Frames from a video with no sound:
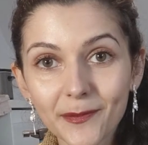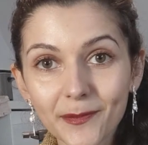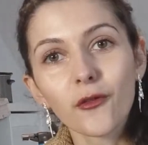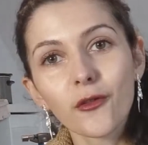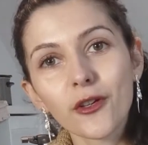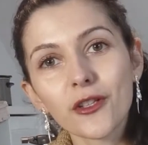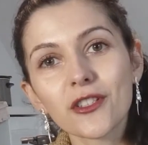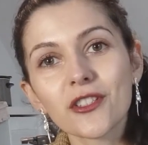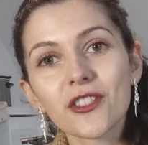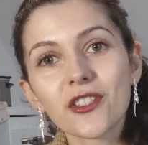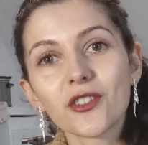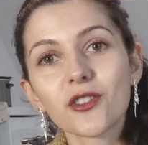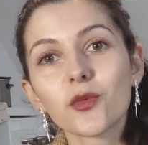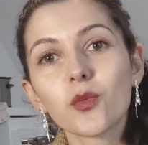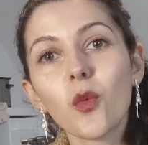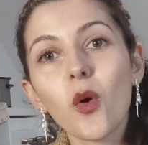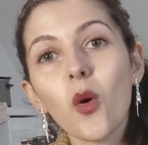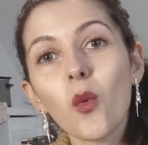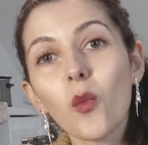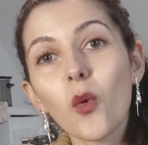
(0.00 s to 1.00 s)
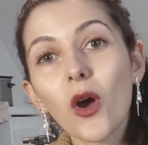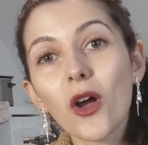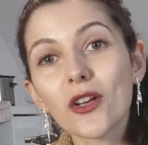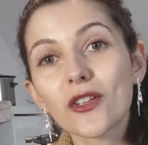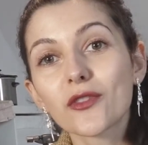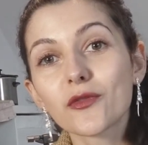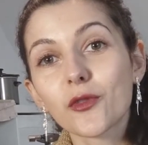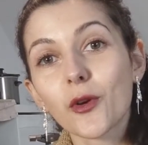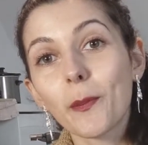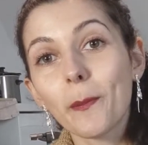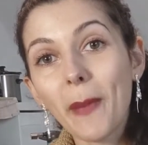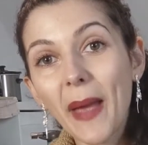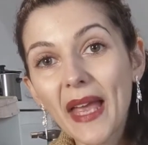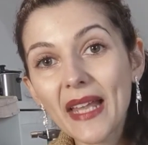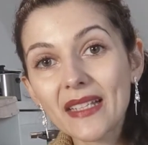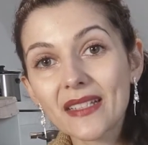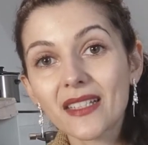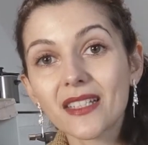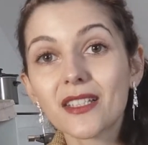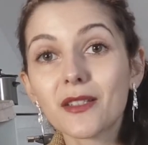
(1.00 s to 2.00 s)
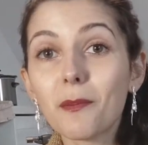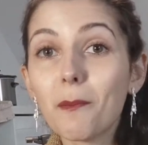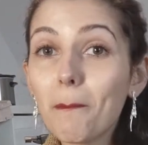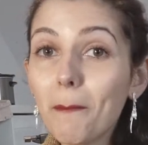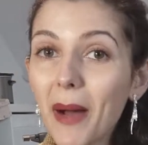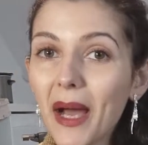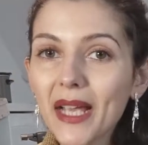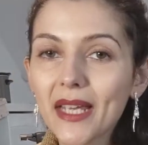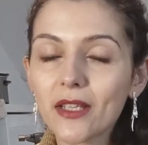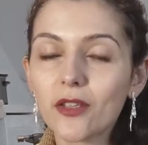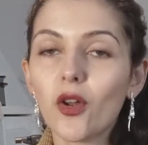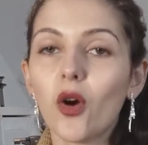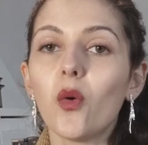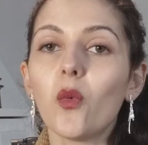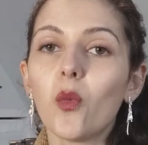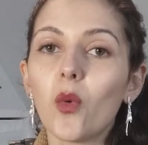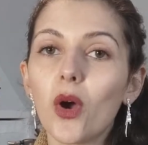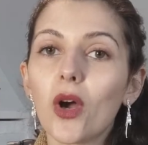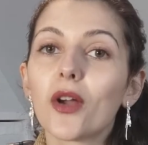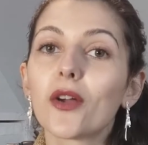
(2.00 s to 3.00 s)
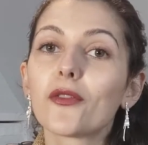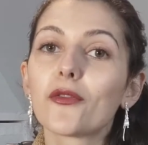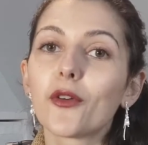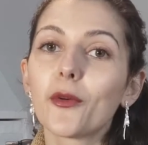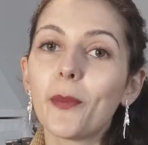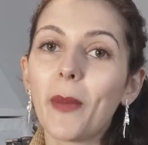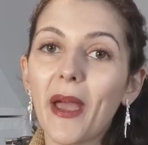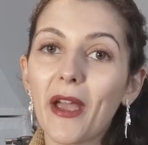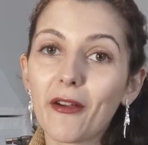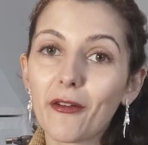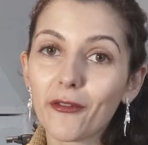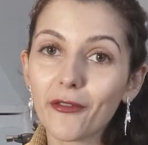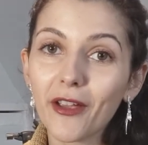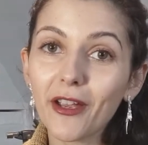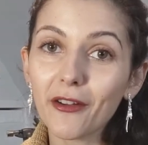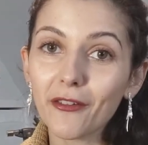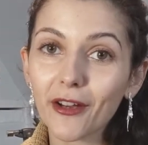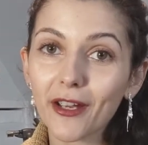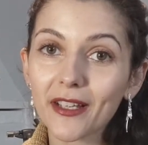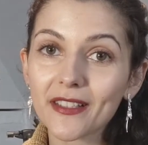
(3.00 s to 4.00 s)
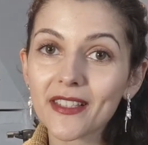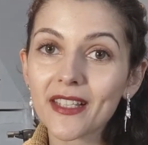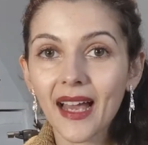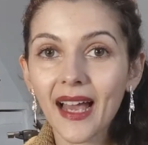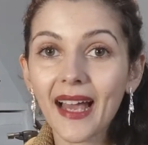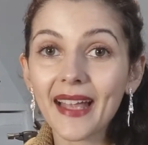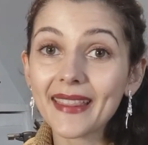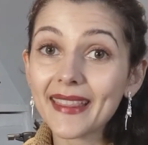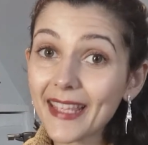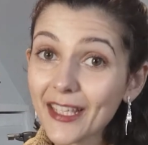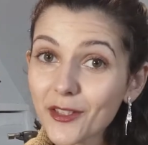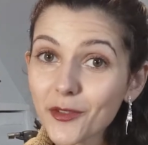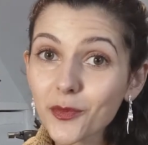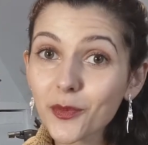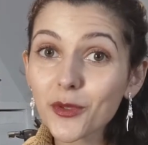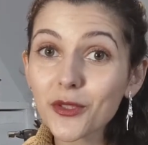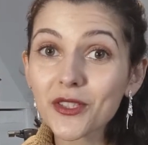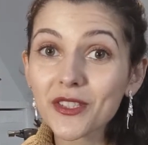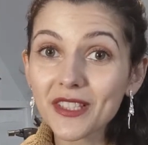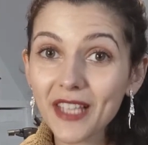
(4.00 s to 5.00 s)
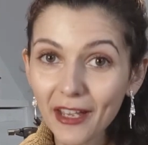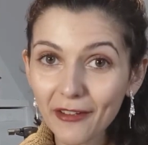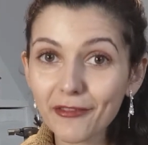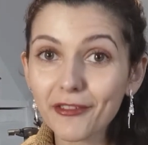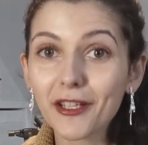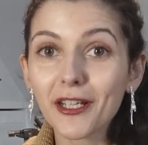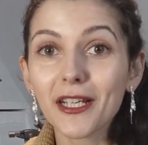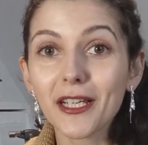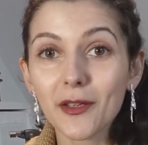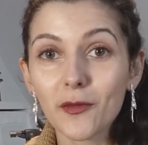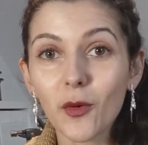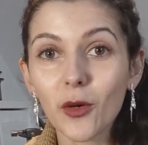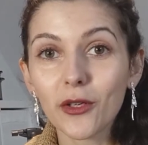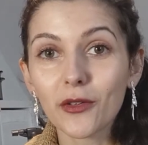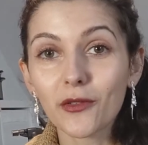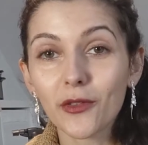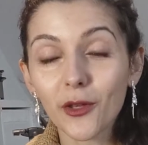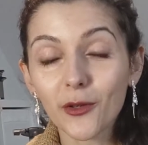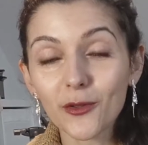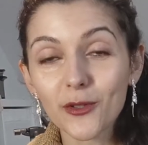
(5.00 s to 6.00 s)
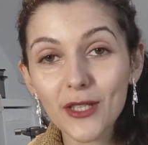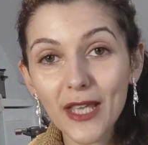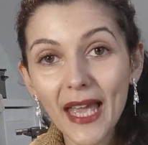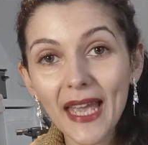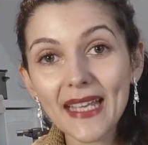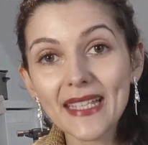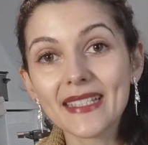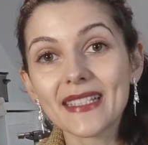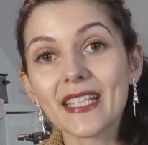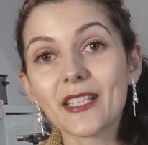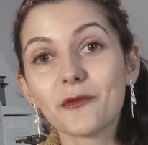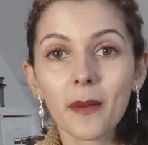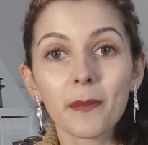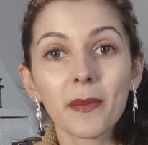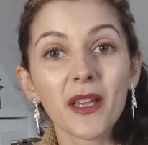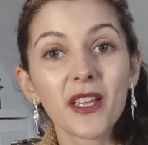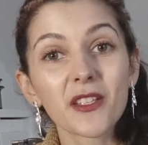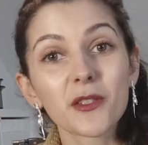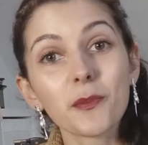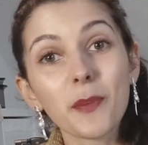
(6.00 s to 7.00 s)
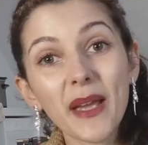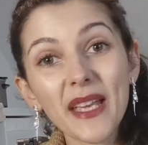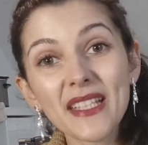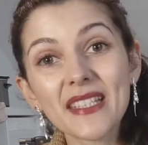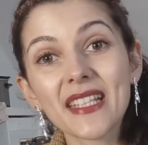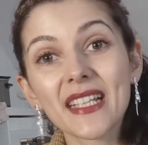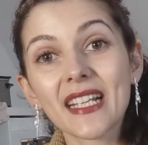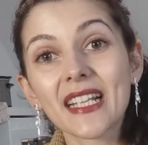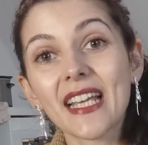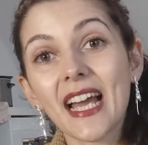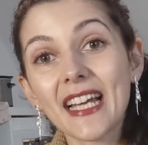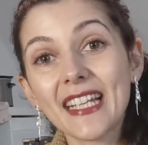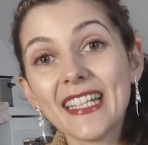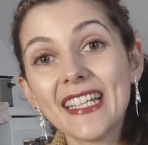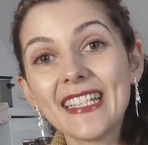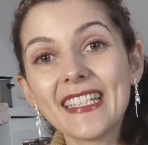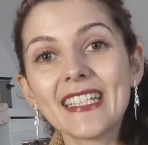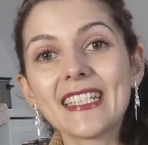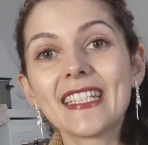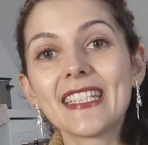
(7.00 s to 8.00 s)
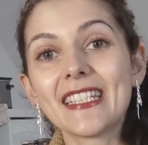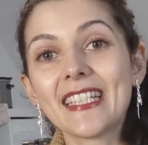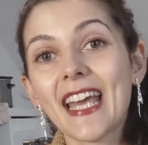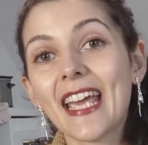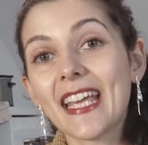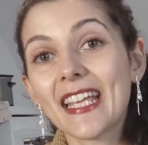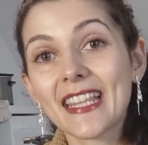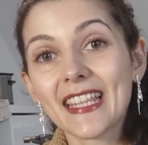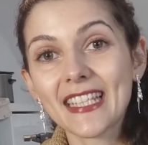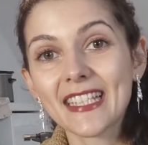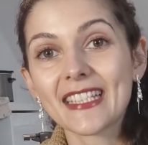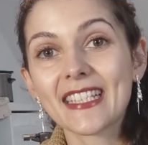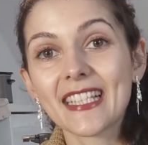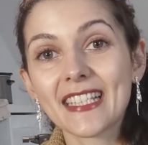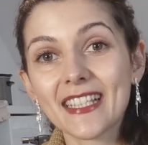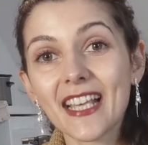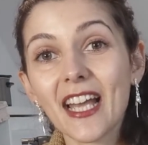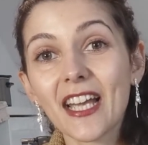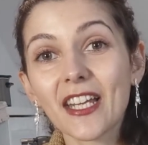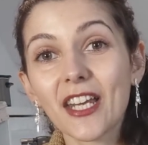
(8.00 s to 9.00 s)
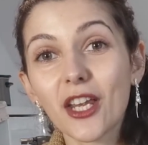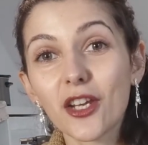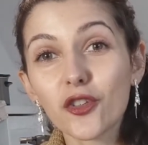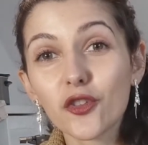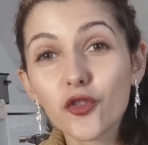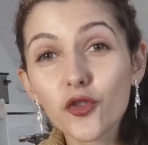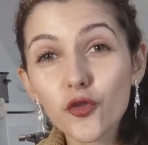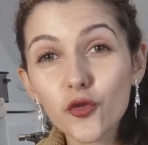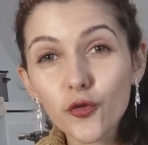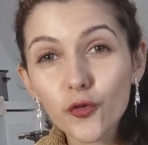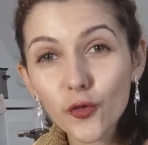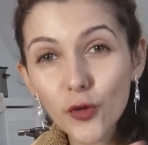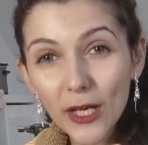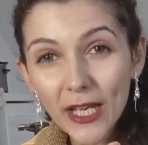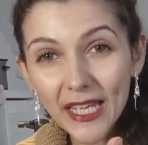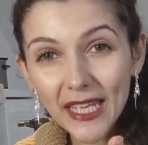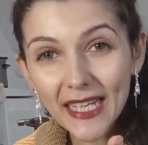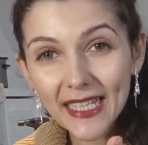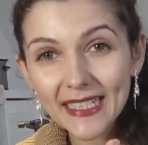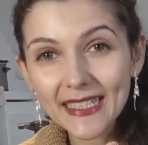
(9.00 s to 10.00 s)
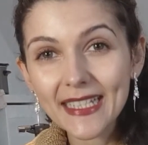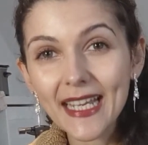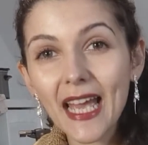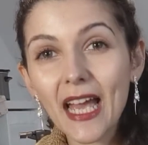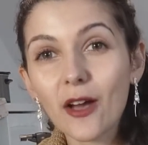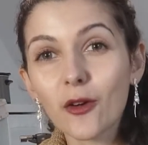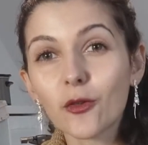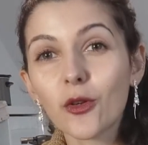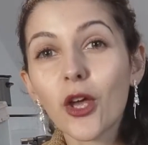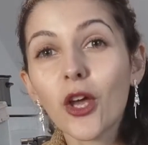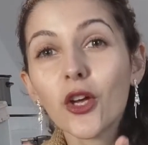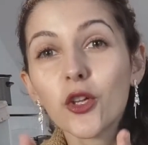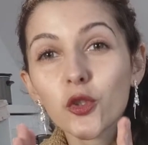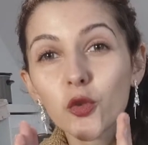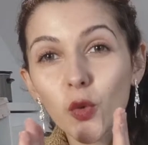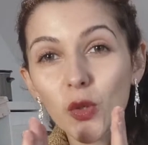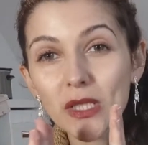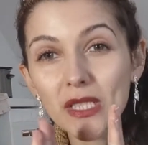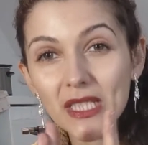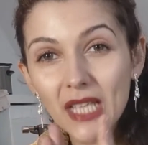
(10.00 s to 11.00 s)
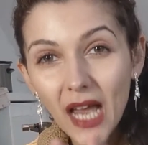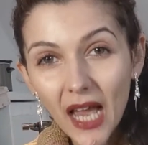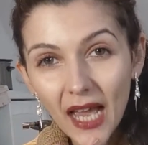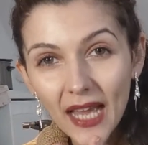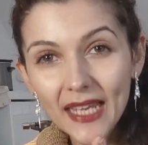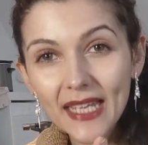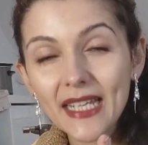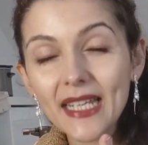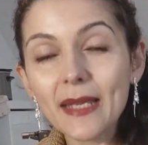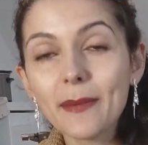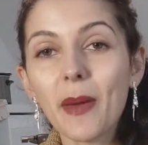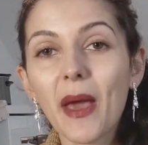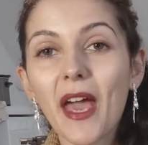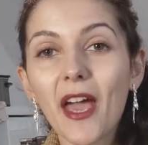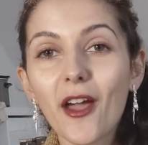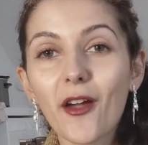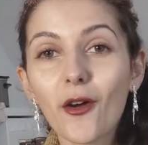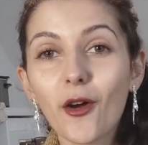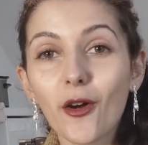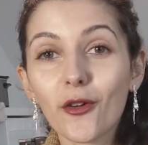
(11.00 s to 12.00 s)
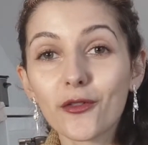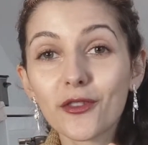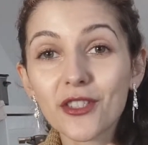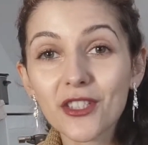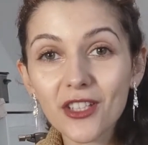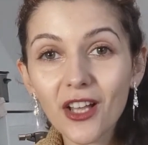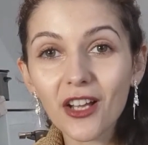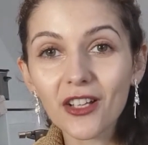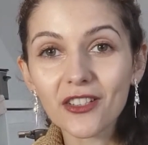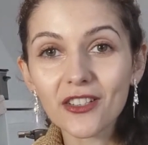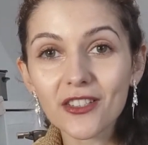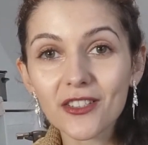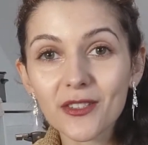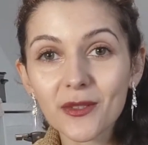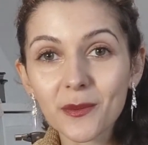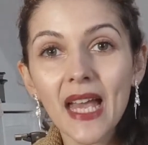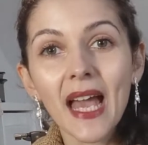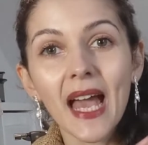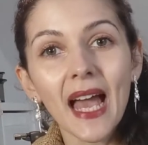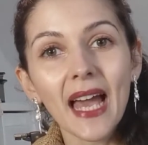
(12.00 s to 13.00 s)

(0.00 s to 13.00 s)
For instance, what works for a pendant might not work for a pair of earrings. And this was definitely one of those cases because basically I needed to take this design and shrink it down to a tiny pair of studs.